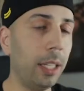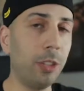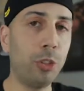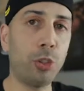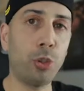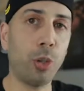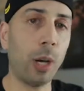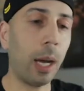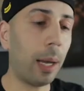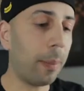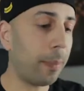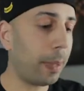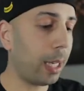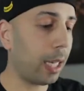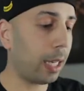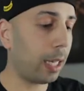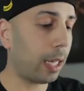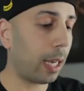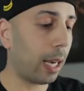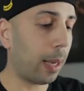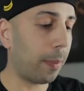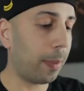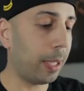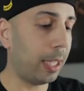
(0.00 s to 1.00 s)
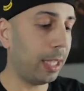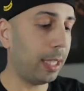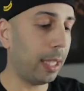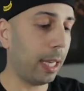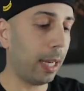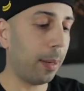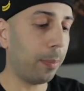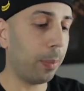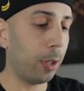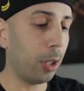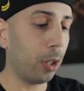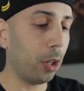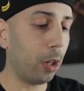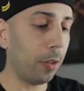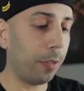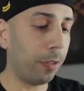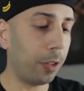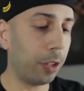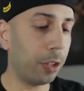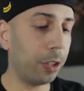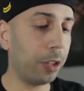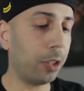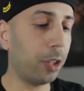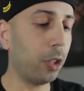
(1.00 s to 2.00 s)
And drop me a comment down below if
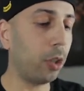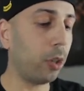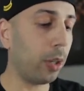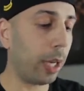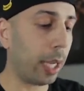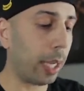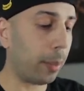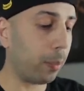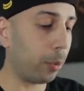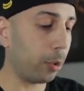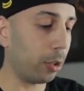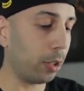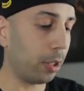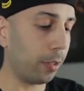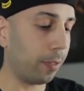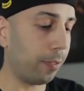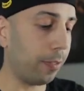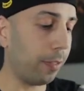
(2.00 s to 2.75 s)
you're still able to